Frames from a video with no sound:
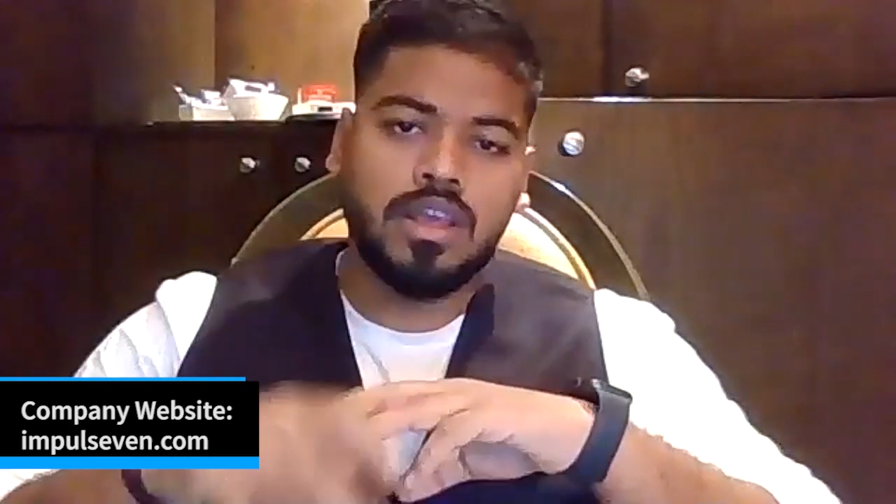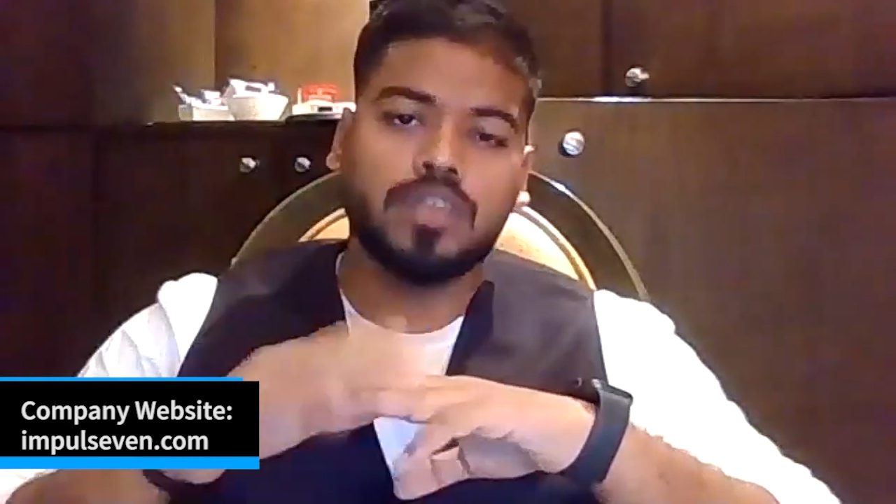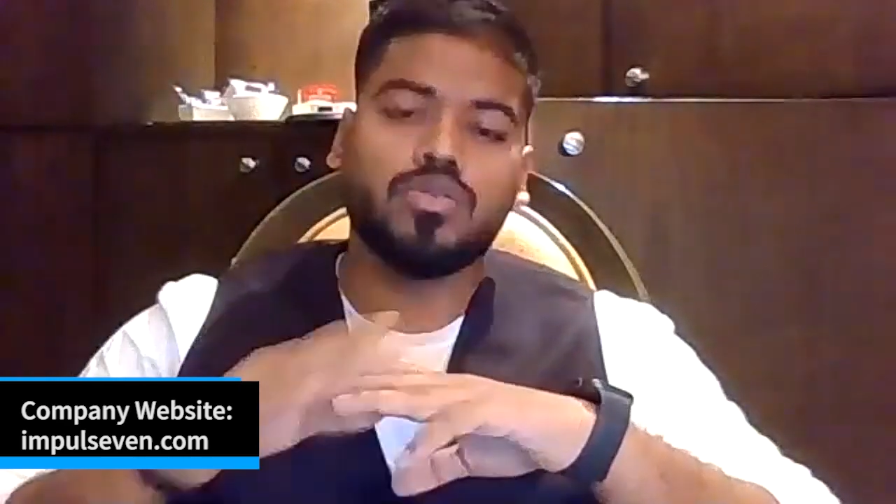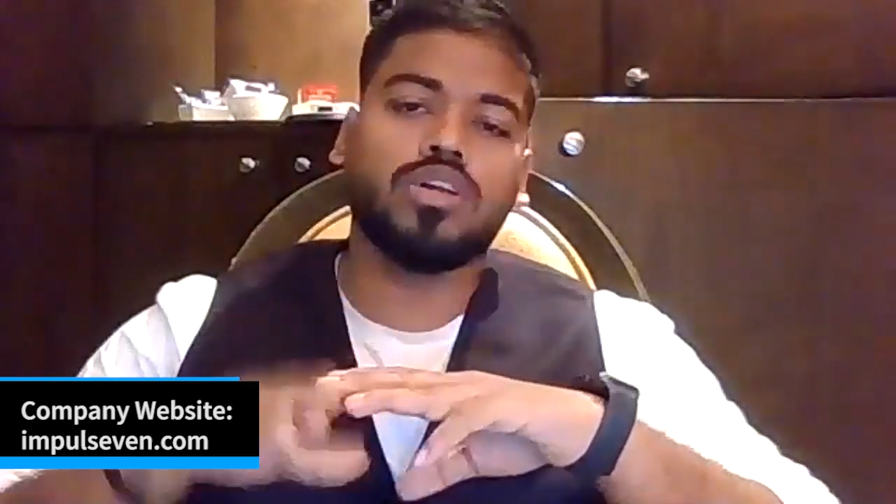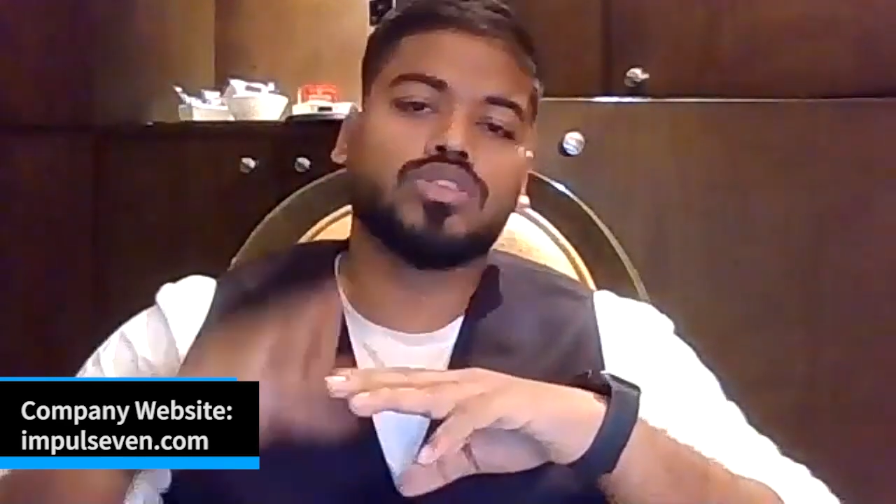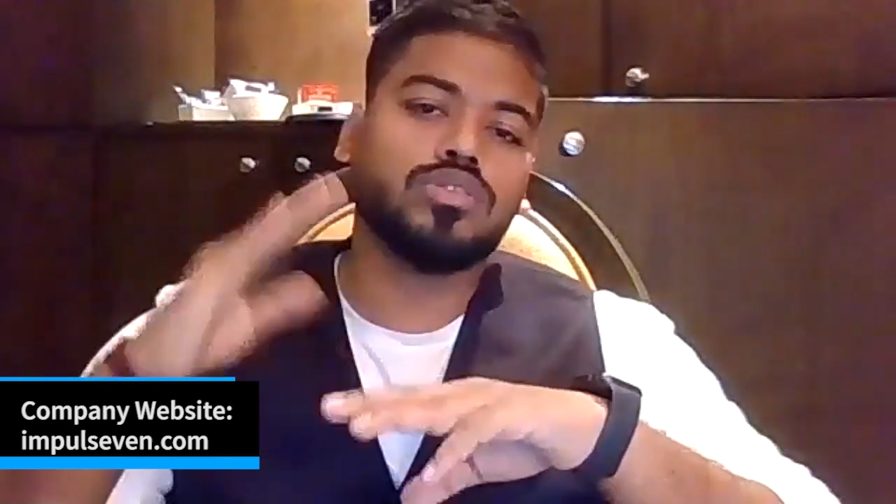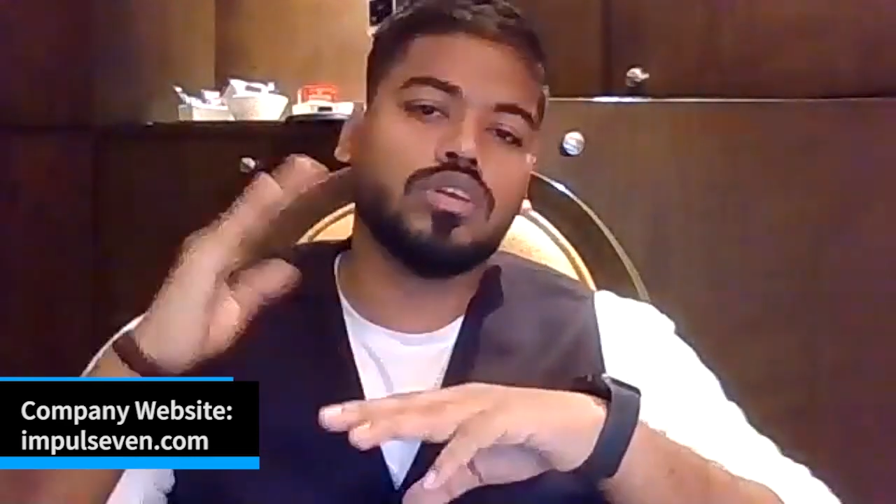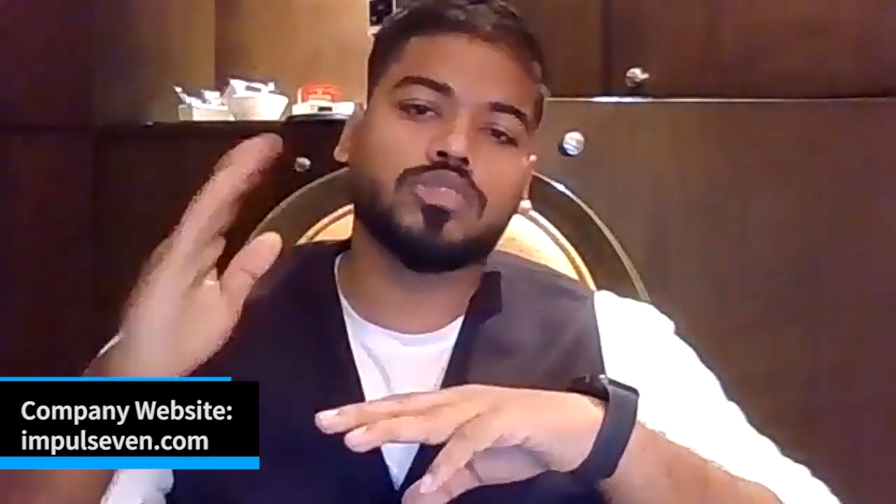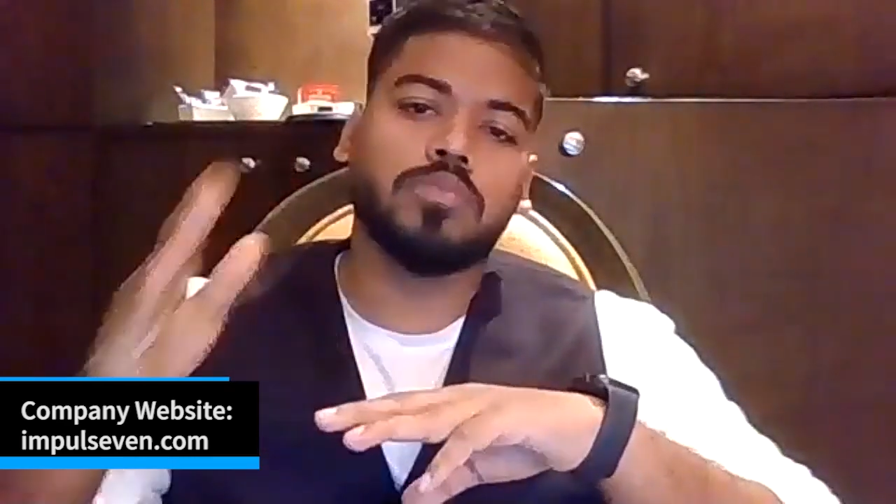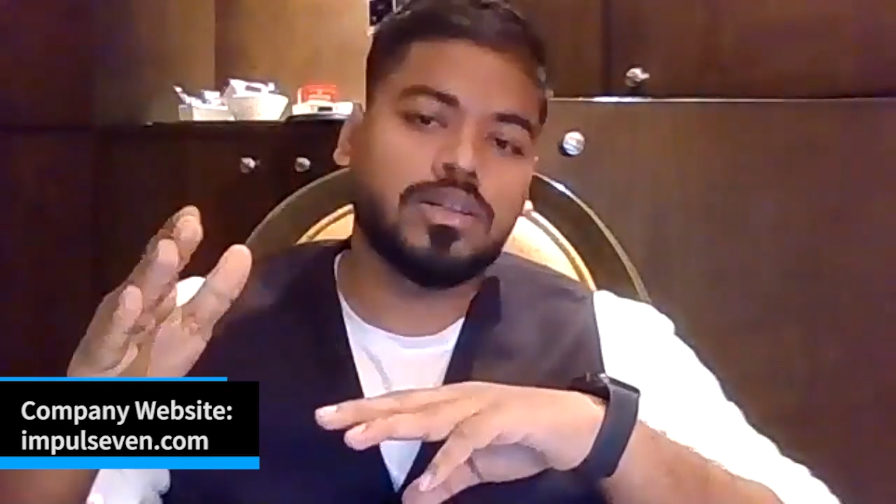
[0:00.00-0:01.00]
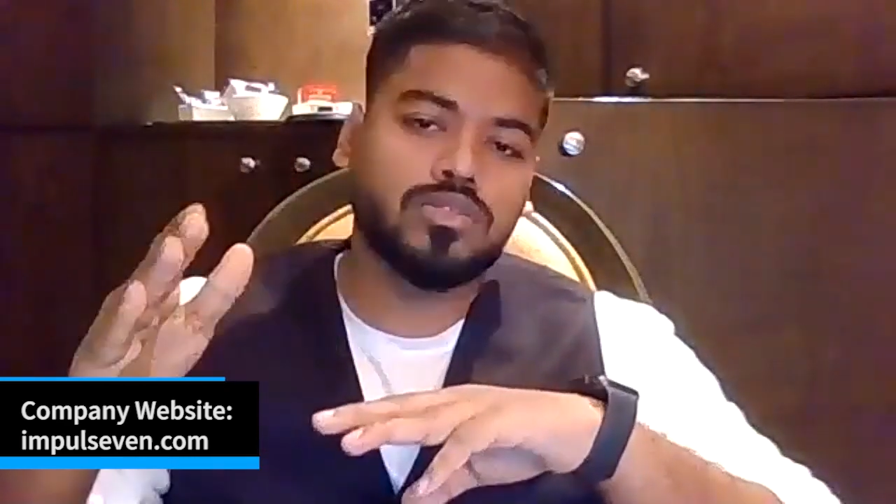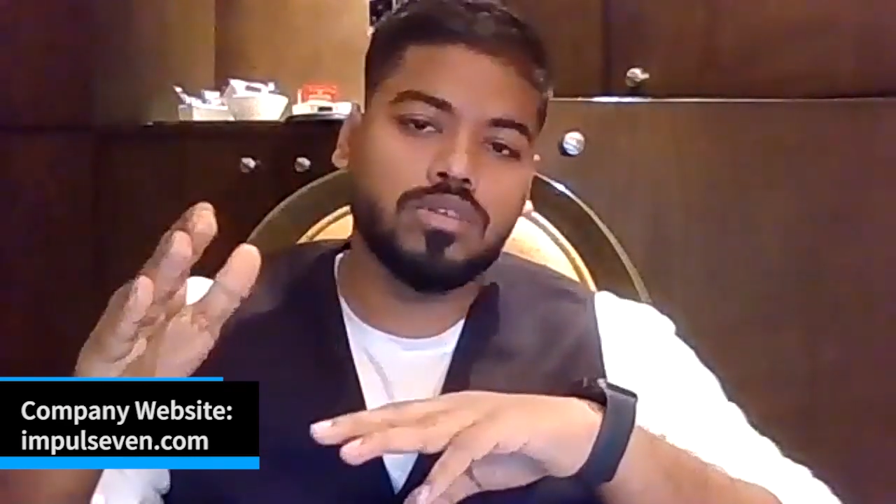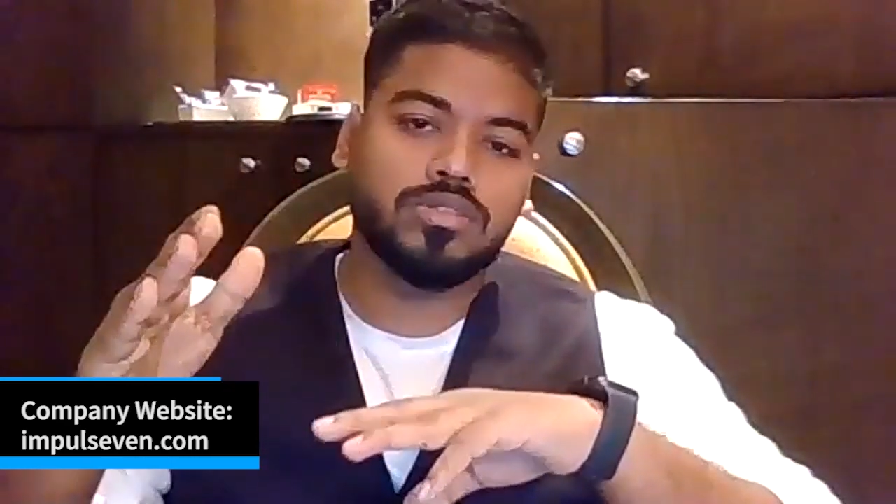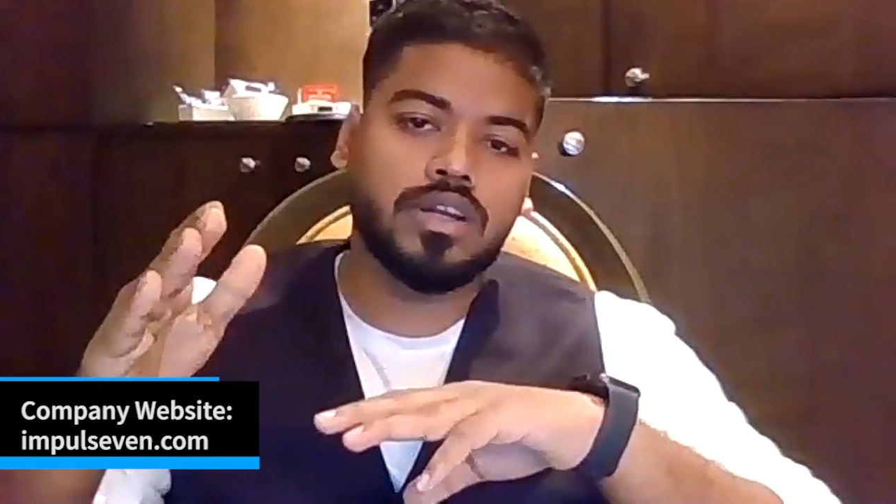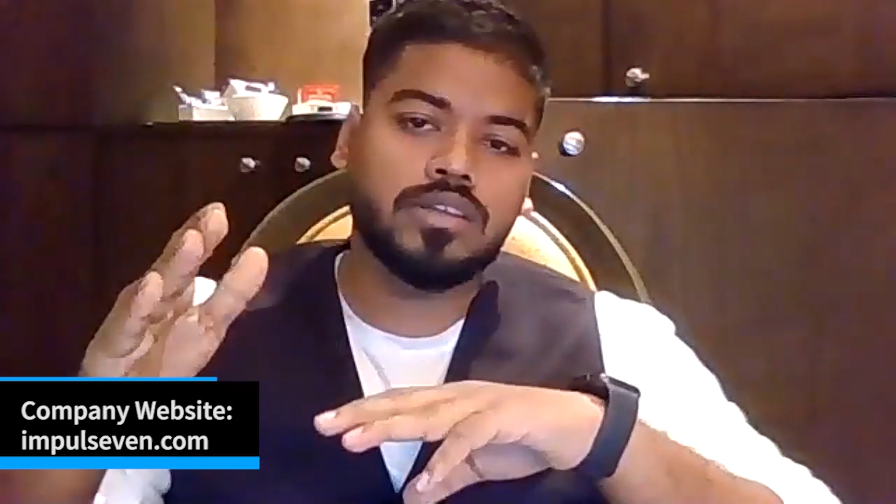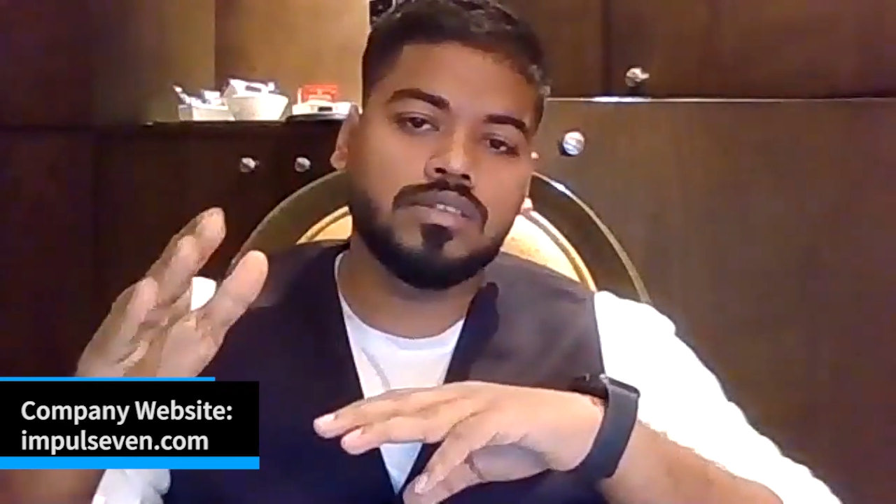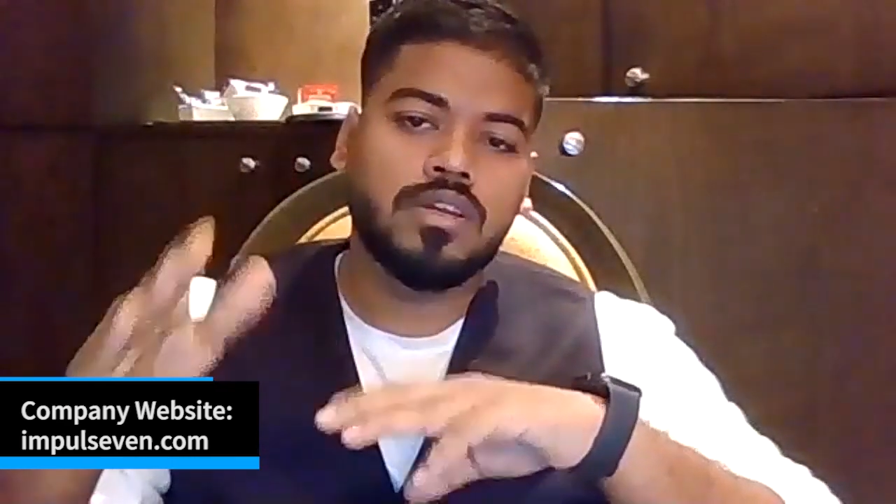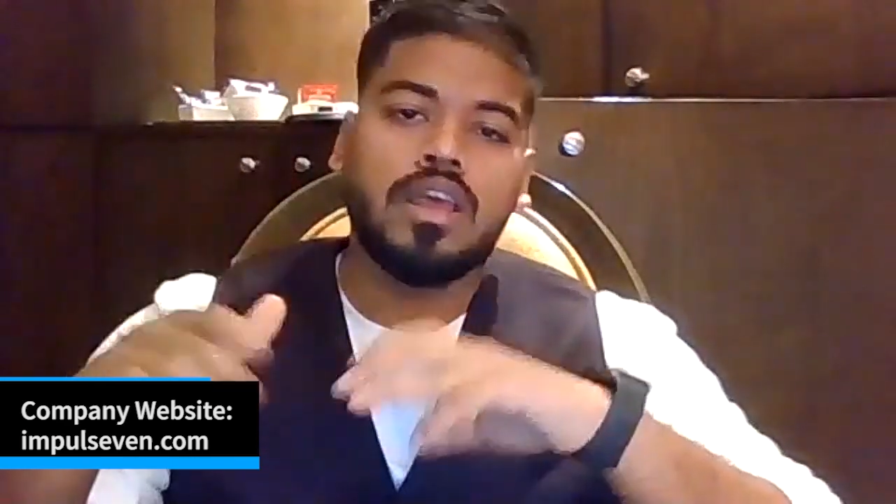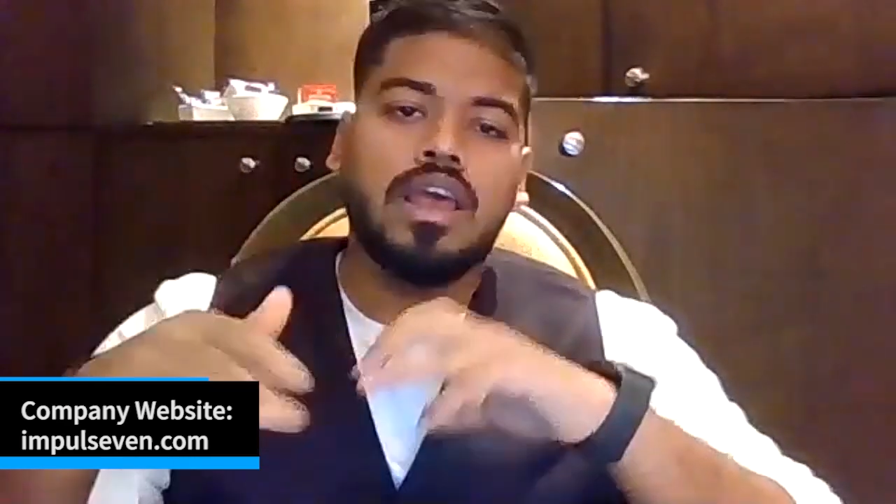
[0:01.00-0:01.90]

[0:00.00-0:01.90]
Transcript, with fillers: it goes to your smart contracts,